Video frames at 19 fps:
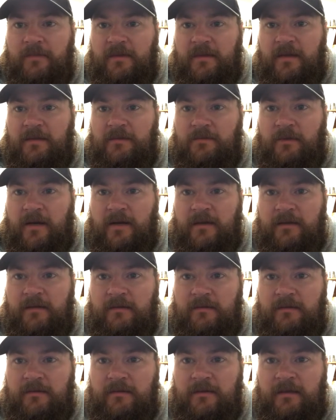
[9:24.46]
That's why
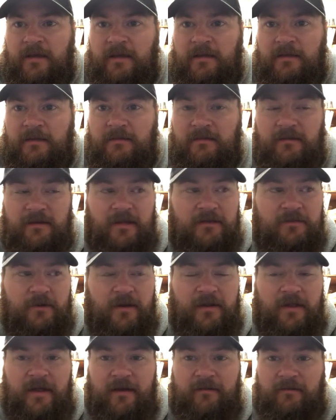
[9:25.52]
they
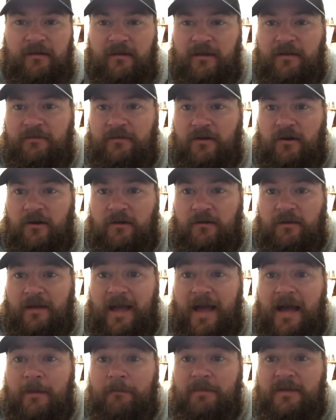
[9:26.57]
have a lift called
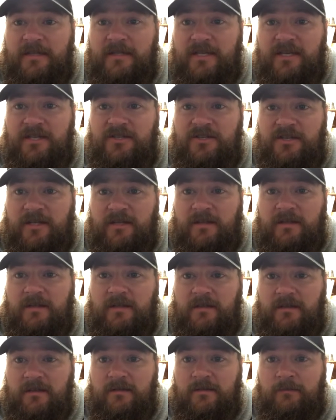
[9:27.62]
competition
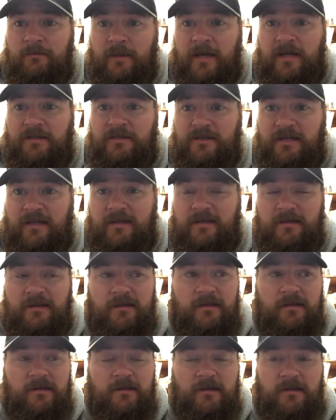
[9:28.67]
benching,
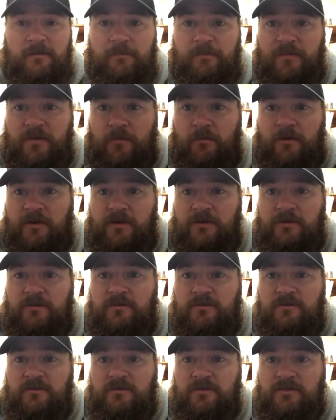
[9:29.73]
where you
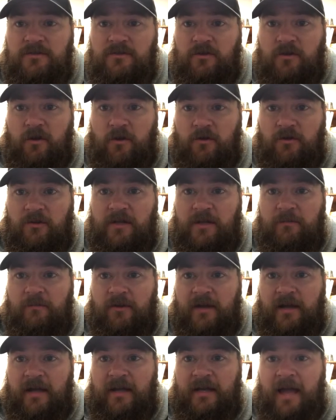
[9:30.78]
slowly
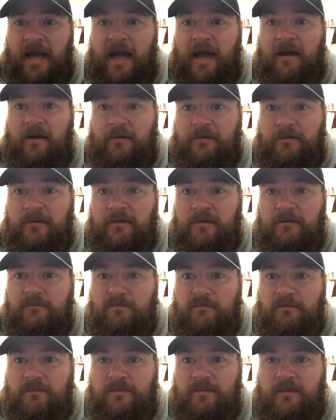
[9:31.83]
bring it down,
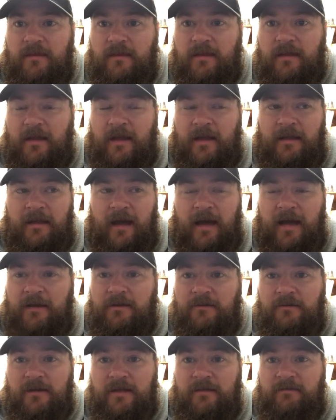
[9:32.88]
and I
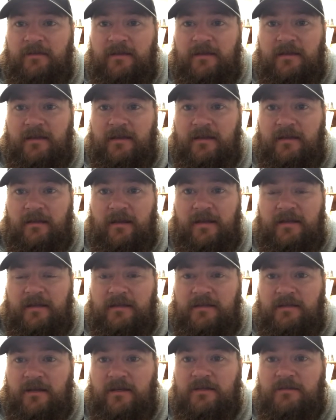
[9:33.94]
don't even let
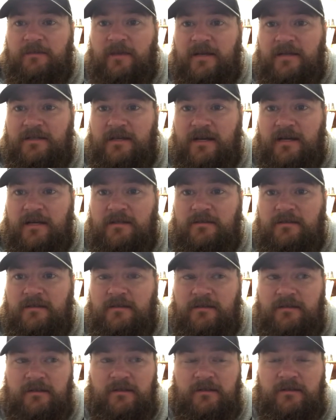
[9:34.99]
it touch my chest.
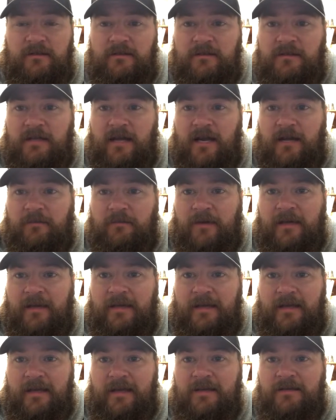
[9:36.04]
You stop like
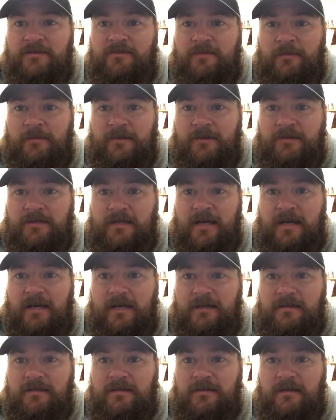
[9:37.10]
an inch from your
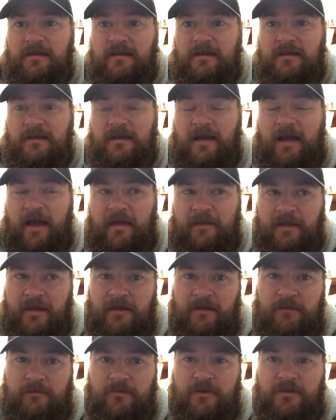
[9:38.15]
chest, and
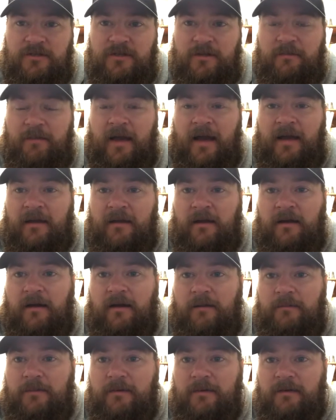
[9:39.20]
then you push it back
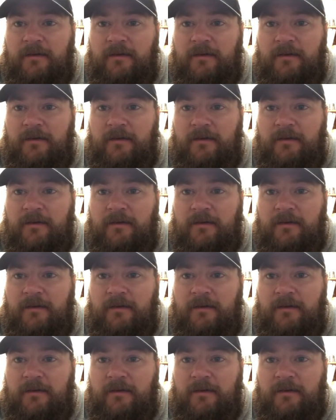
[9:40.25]
up.